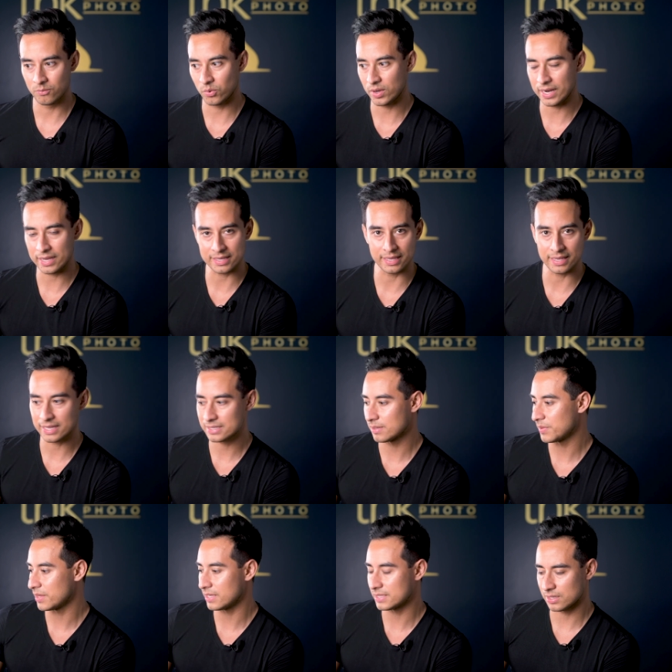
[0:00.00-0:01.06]
when I can get
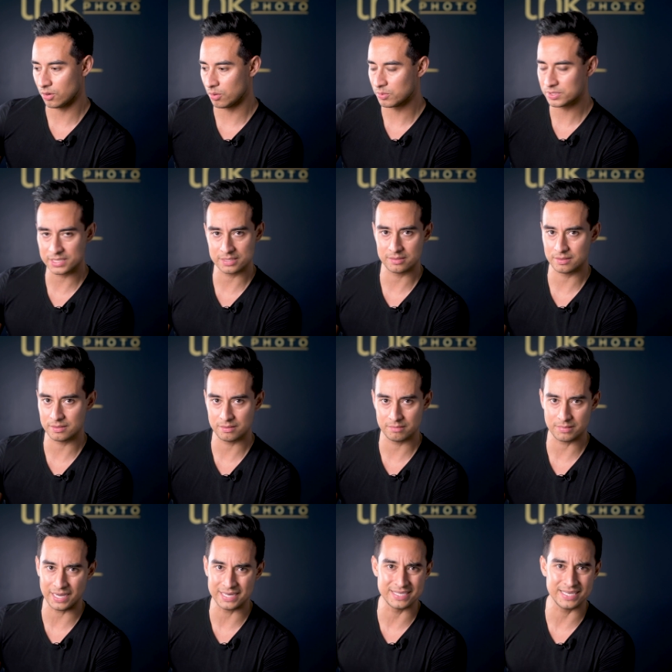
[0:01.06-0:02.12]
something that's almost
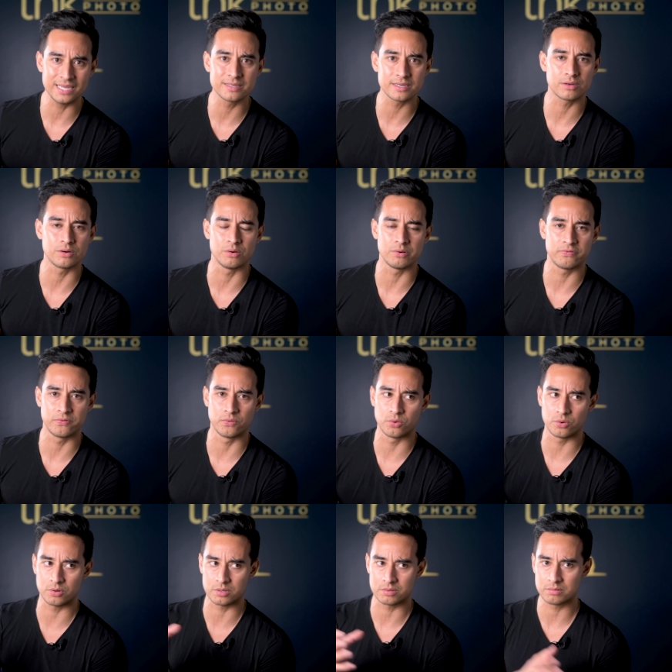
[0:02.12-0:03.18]
identical
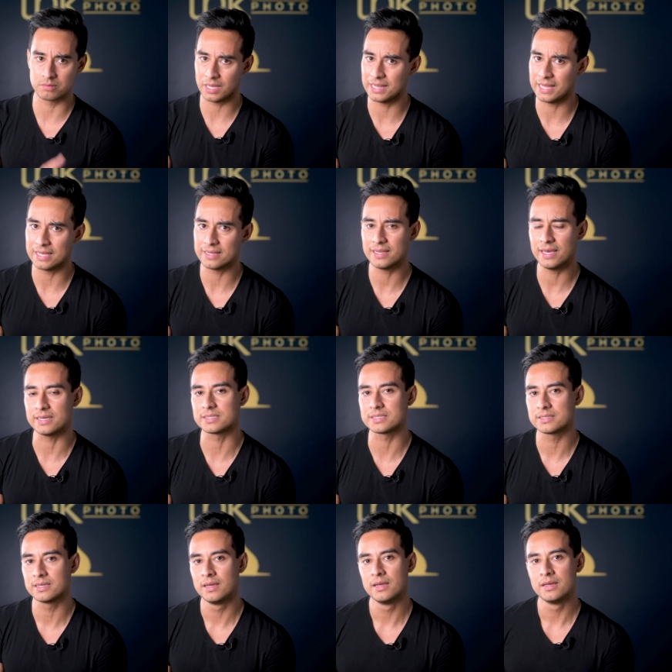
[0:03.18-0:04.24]
for a lot
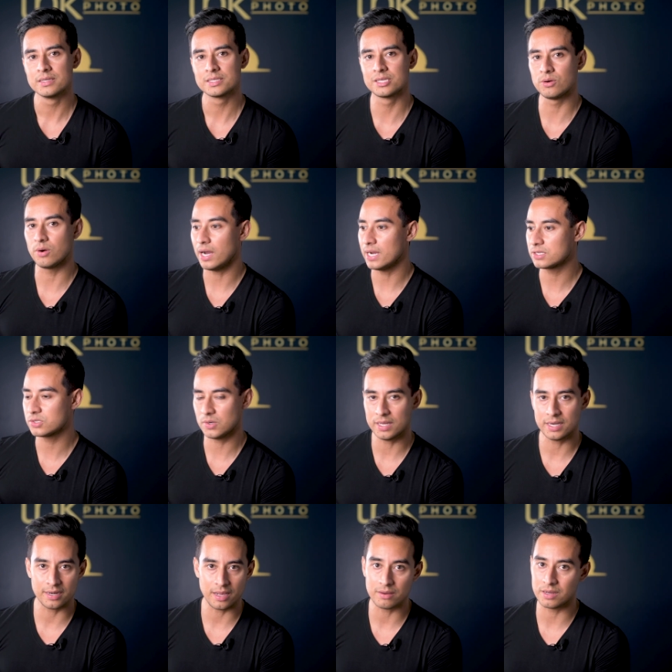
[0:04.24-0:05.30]
less. So I
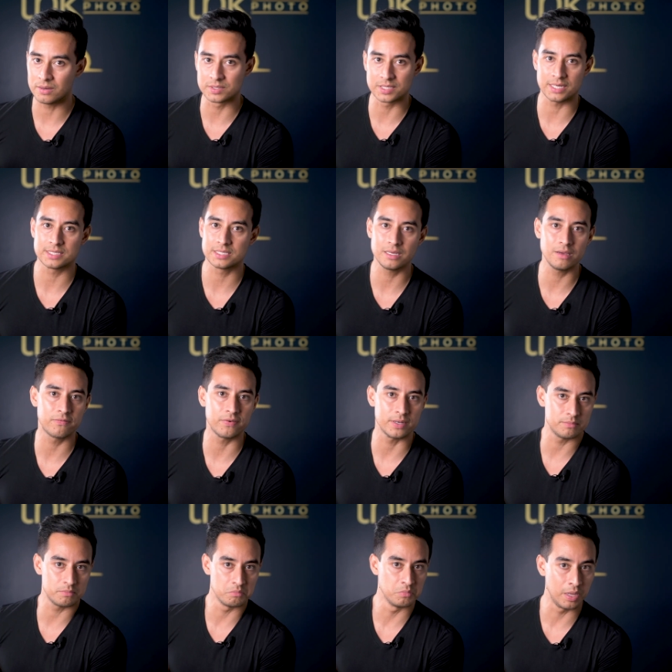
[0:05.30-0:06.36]
tried it out. I was gonna see if
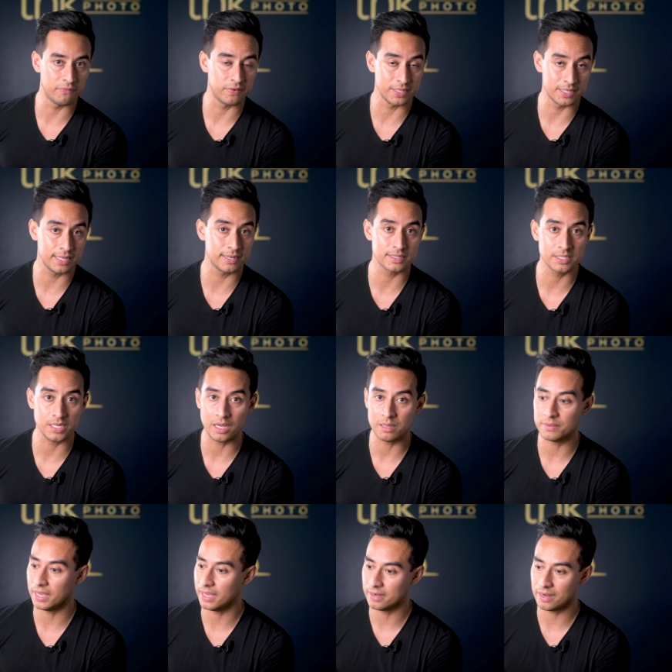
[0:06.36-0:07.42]
it if it did its
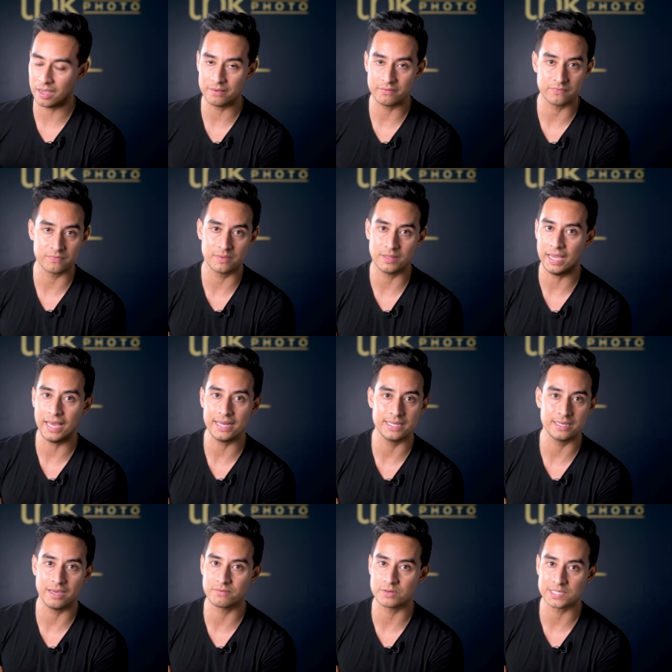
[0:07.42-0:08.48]
job, and I've had
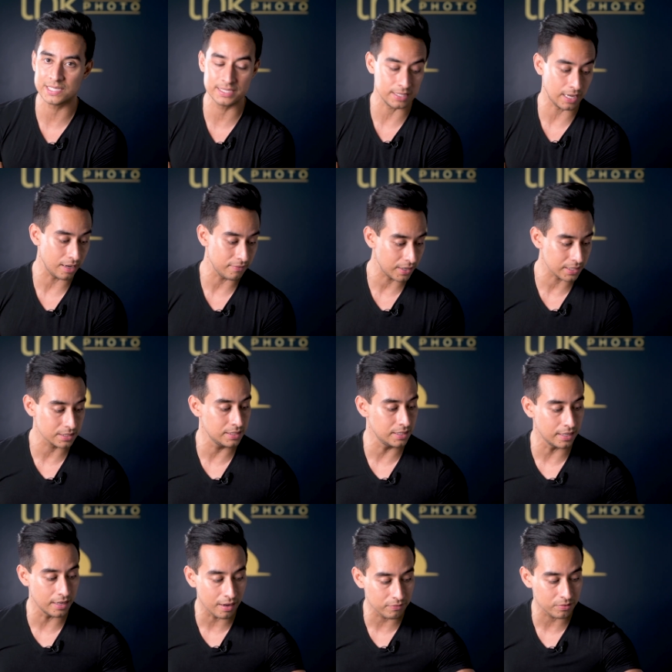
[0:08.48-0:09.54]
it ever since. I've actually
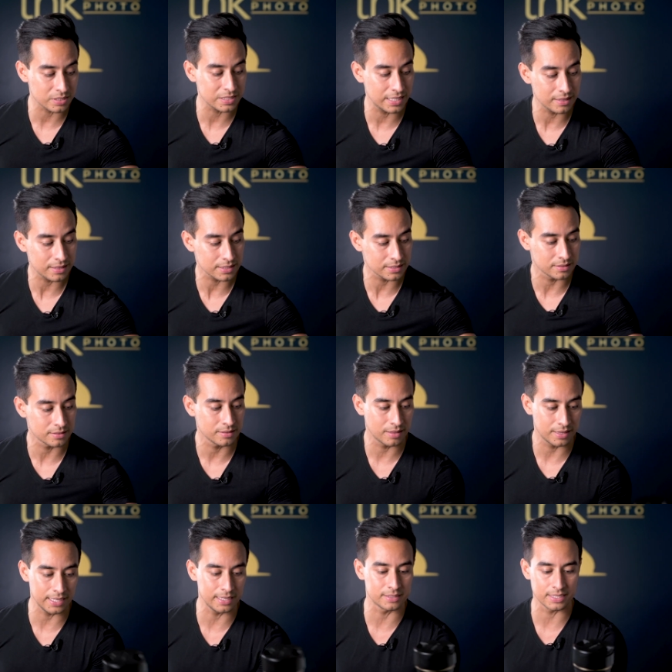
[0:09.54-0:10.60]
never sent this
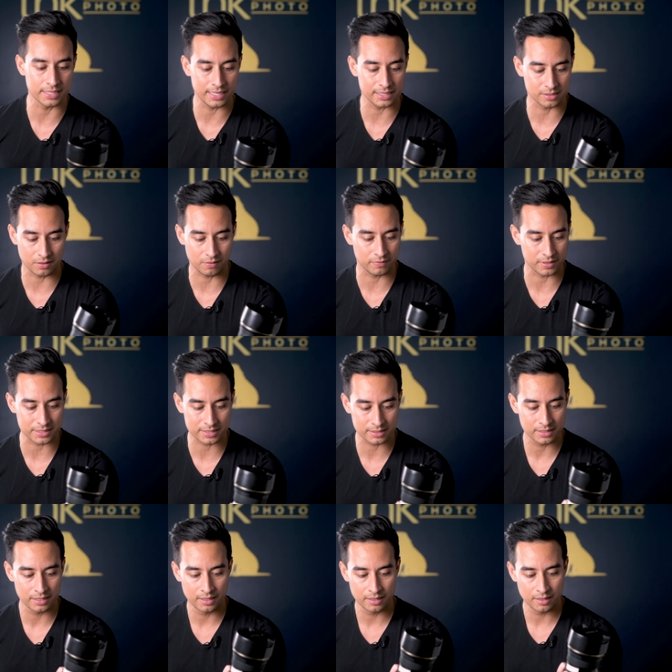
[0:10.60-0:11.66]
thing to get
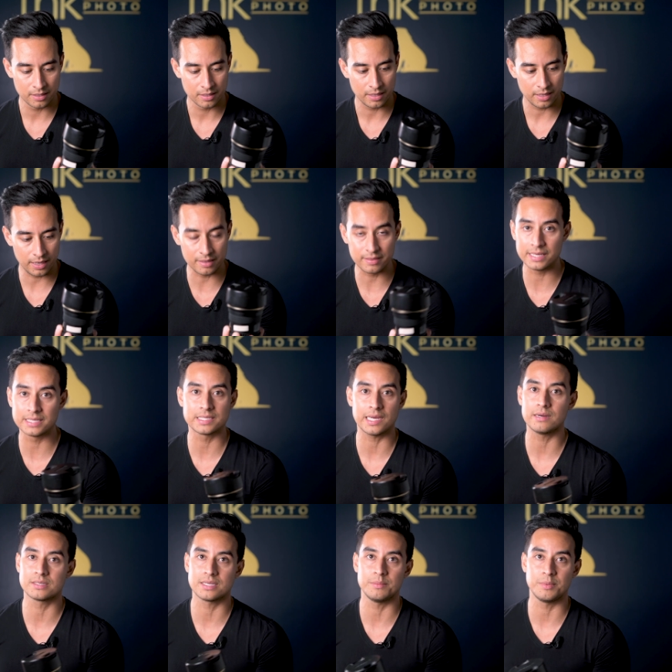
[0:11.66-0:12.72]
serviced in the
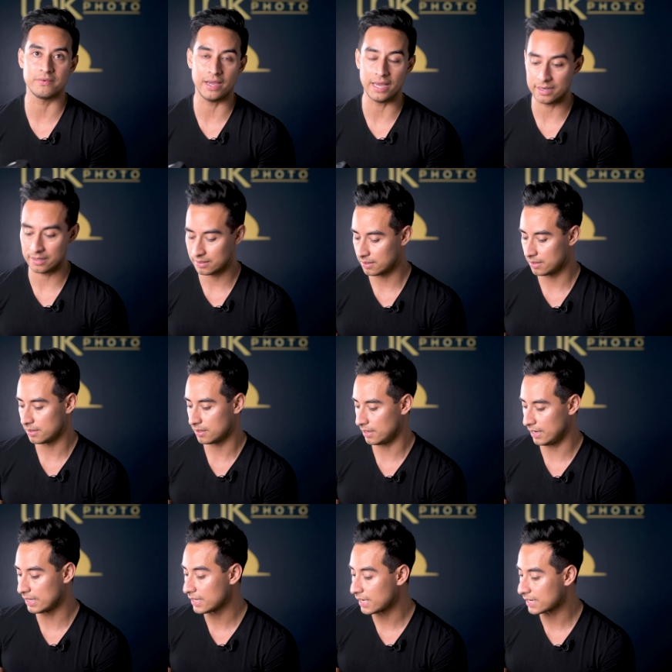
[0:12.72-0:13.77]
entire time I've had it.
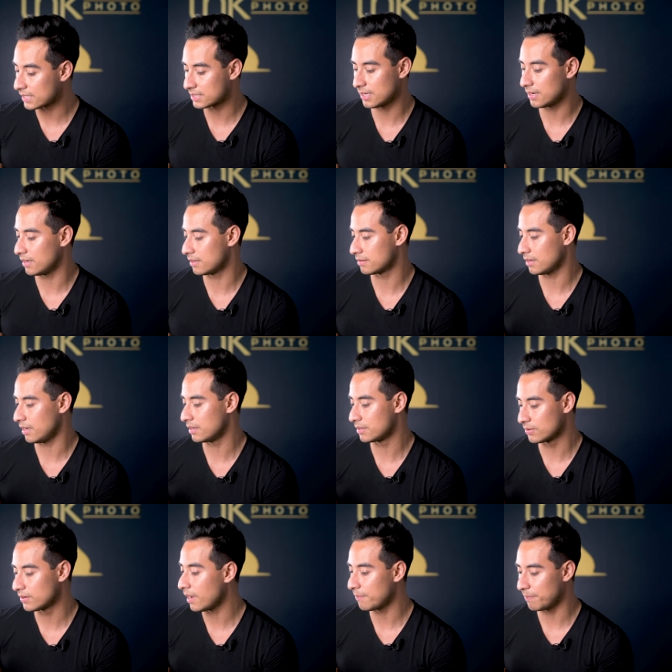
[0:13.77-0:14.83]
And like I said, I, I
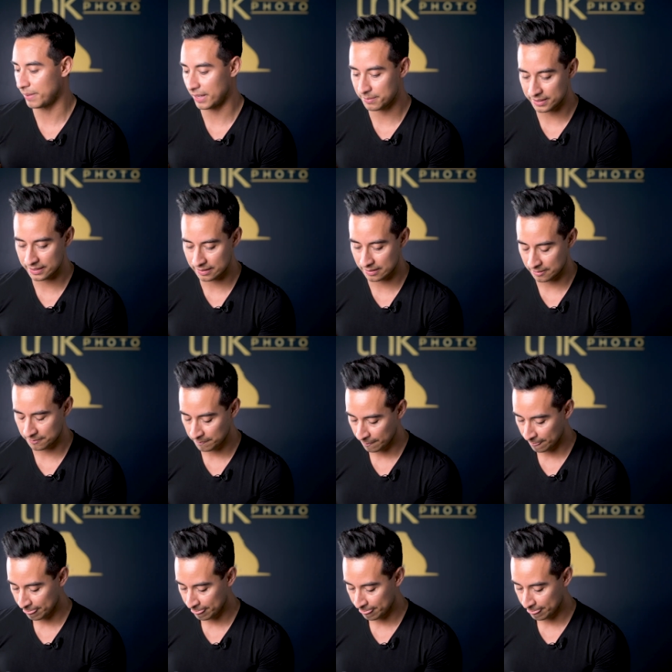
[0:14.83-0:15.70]
do not baby it,